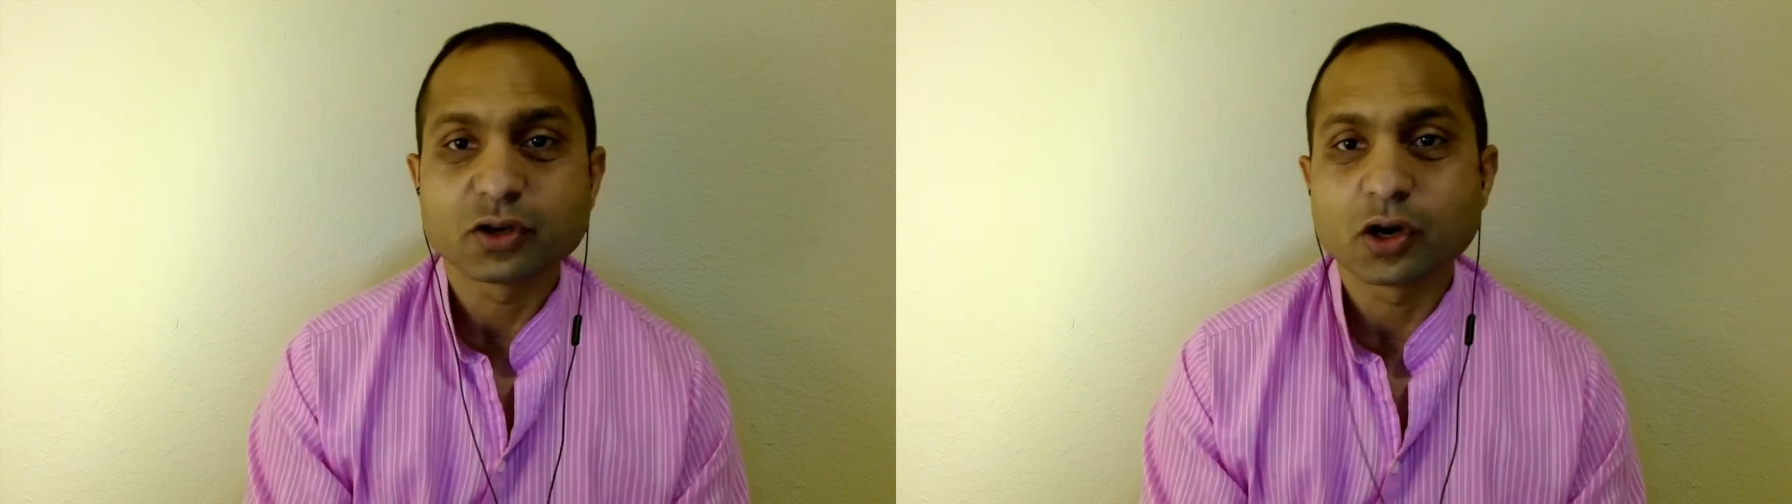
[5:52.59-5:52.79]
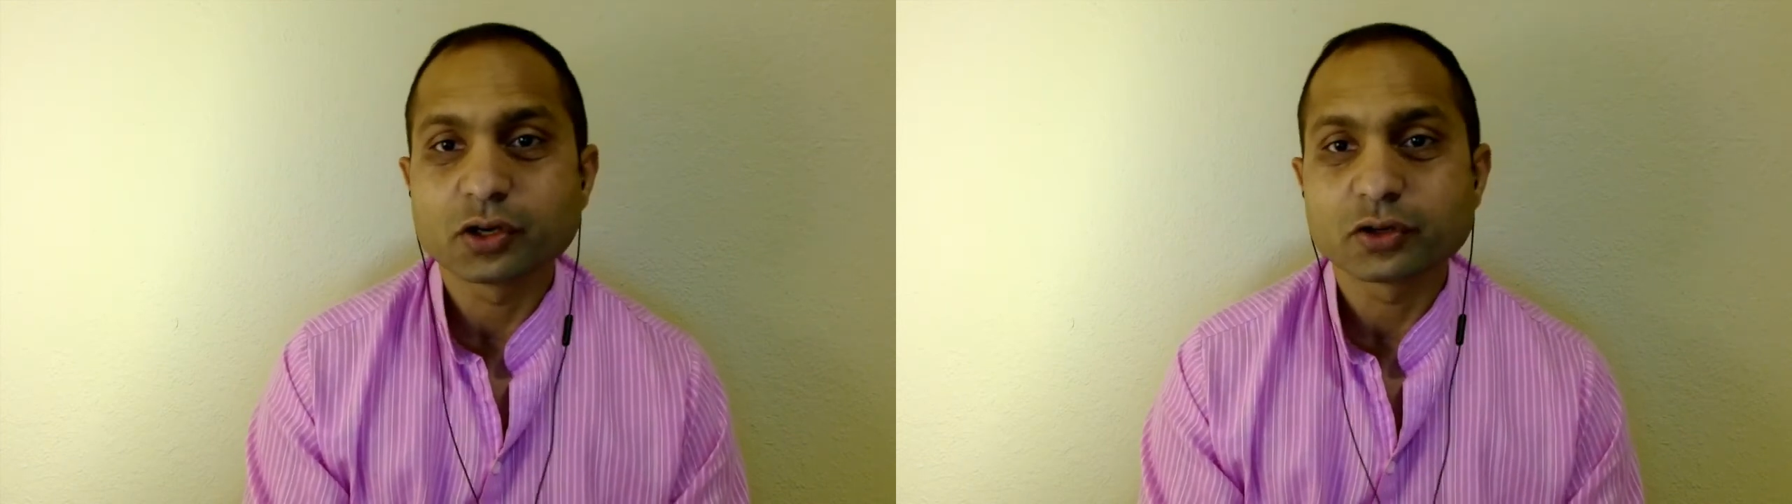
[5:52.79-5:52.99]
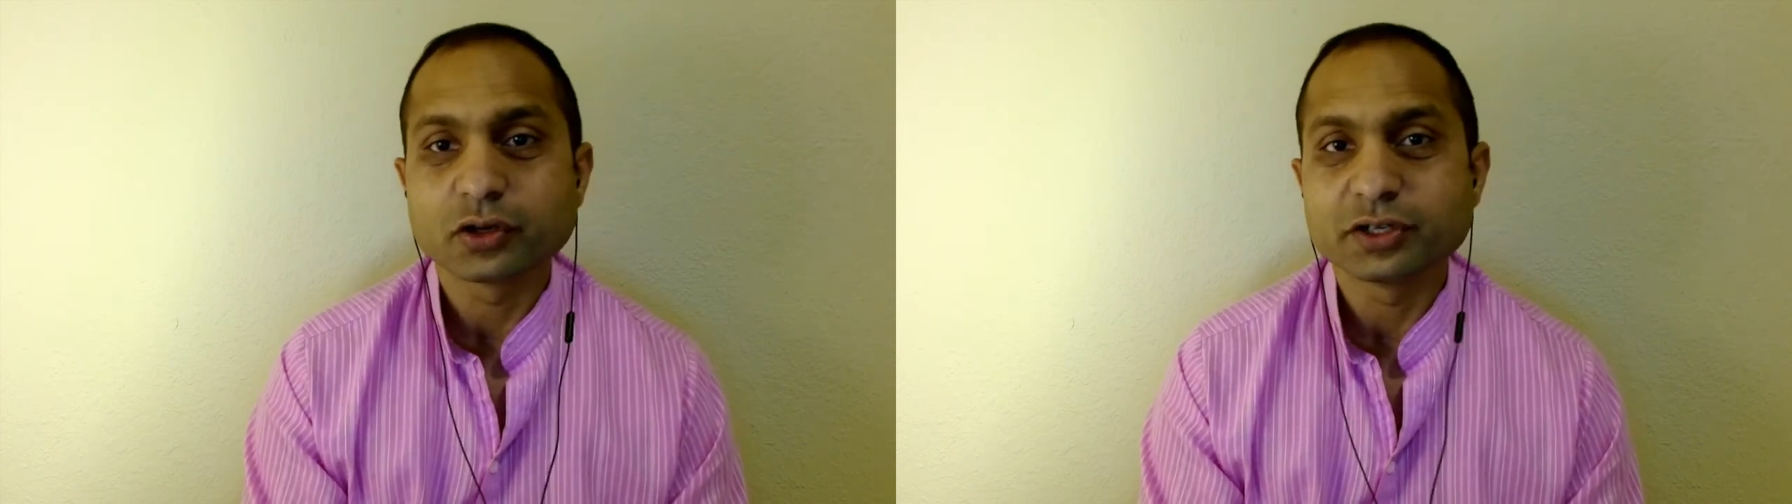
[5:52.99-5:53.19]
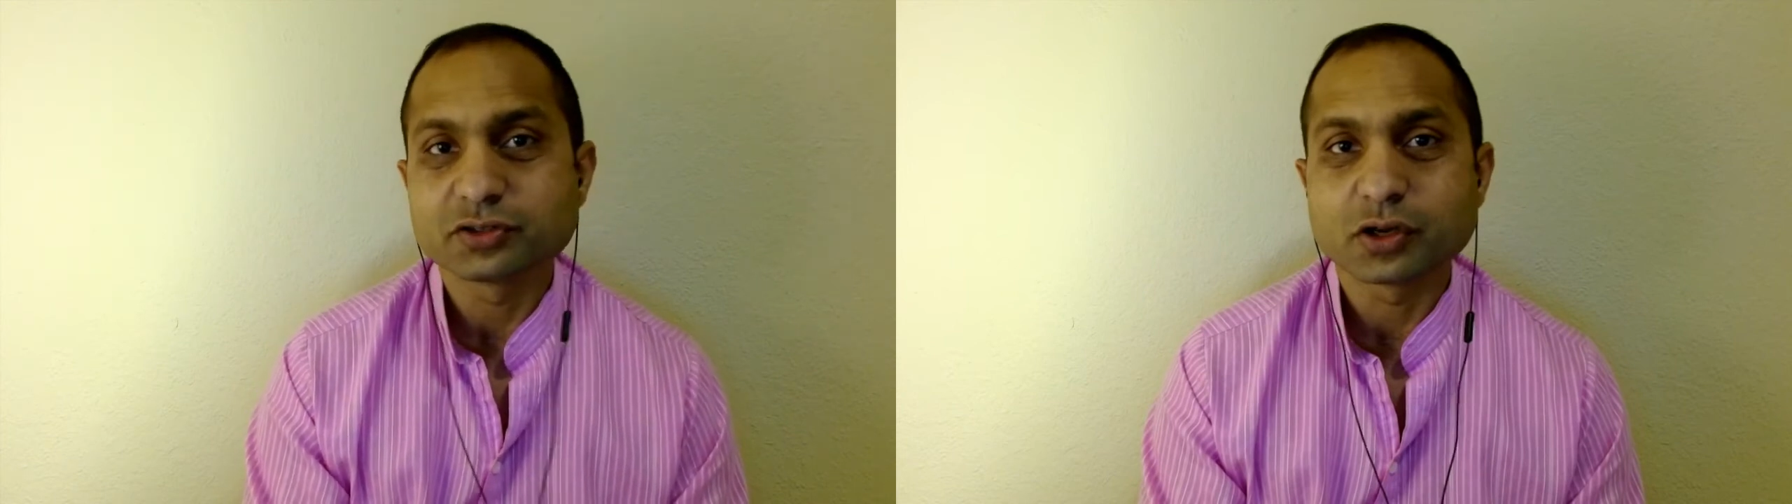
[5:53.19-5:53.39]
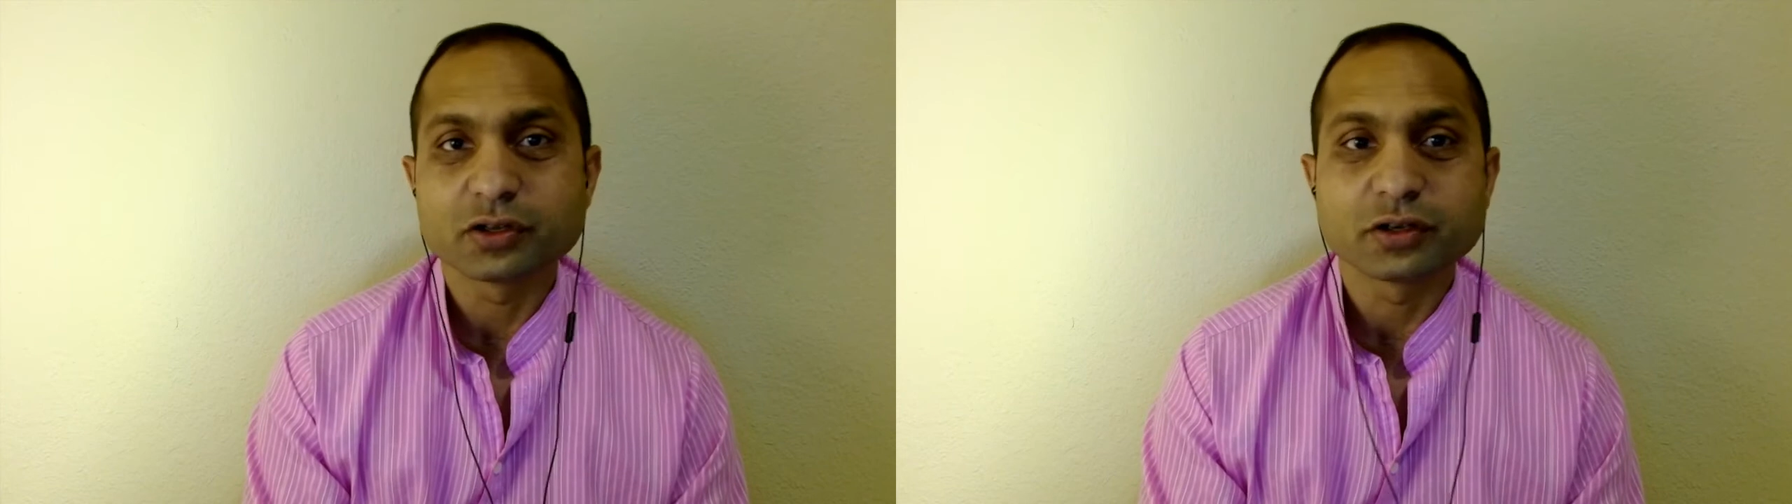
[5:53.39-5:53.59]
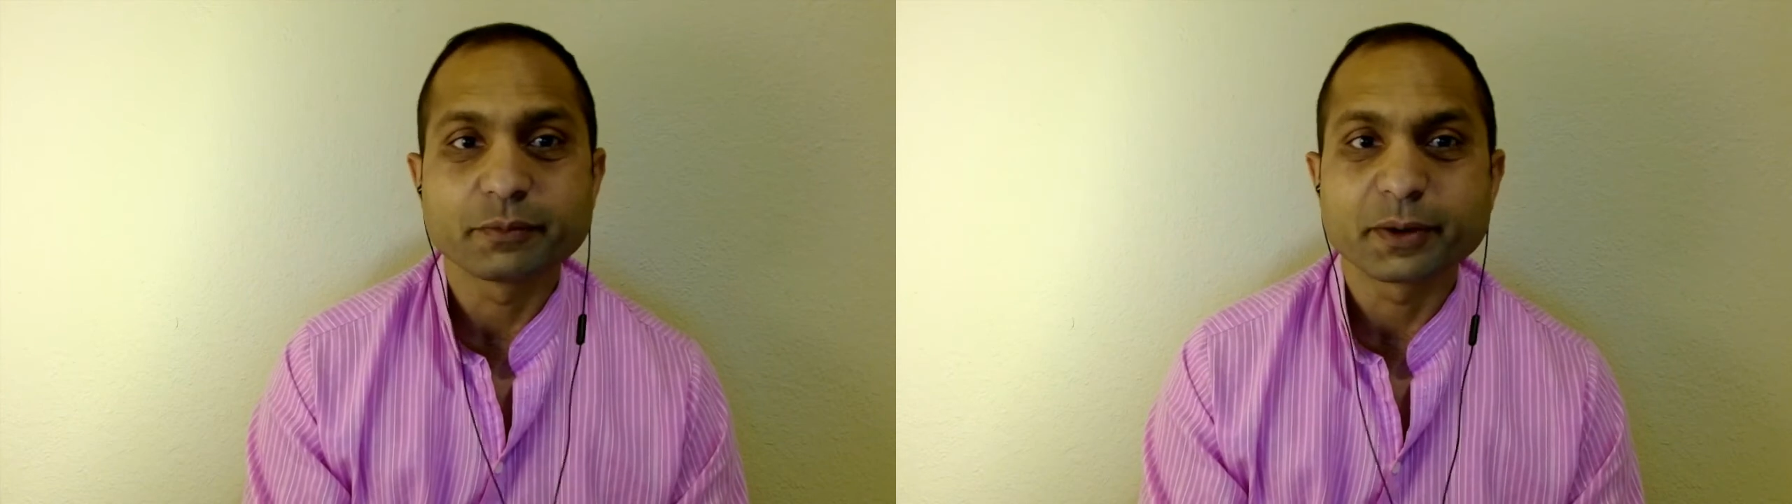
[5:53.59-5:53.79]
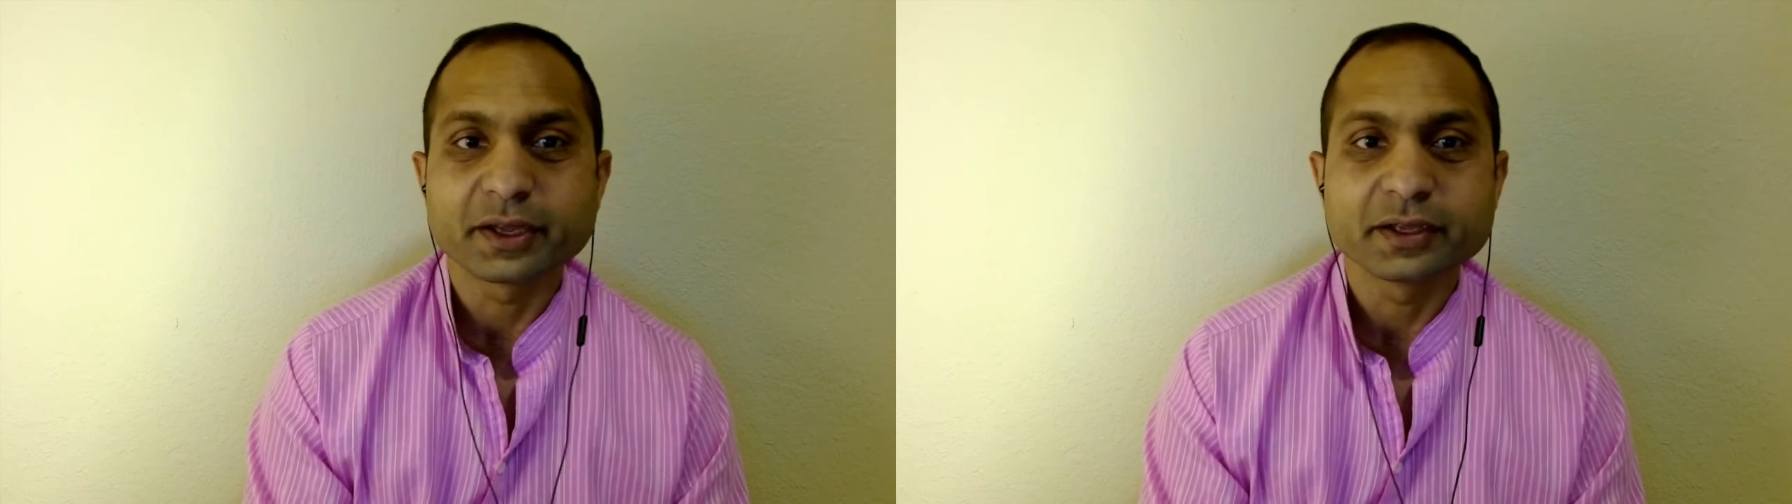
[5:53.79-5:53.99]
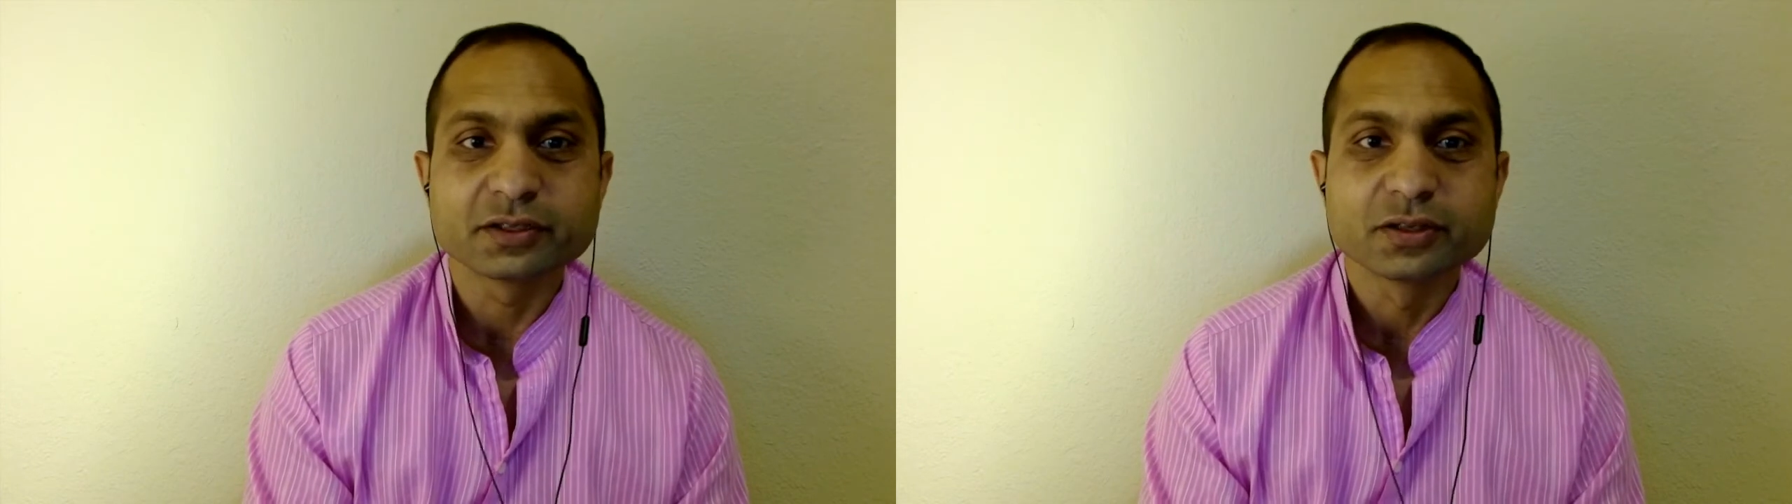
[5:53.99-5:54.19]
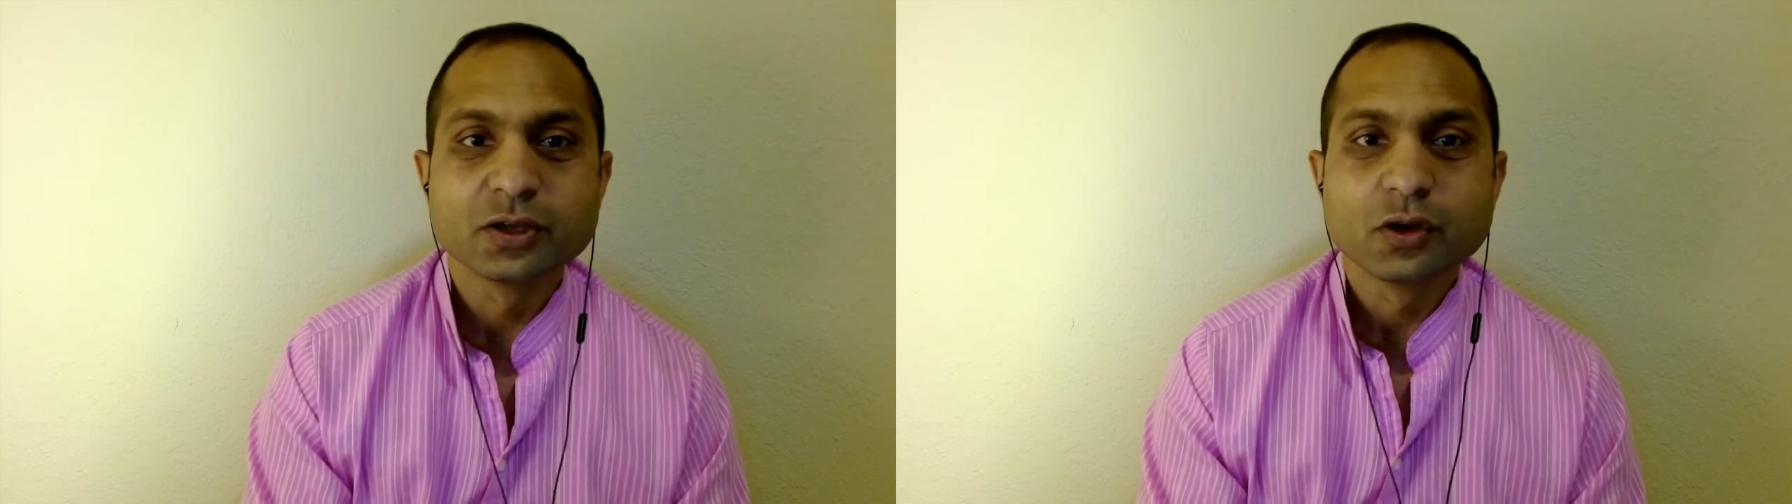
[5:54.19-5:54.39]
honor or dishonor, praise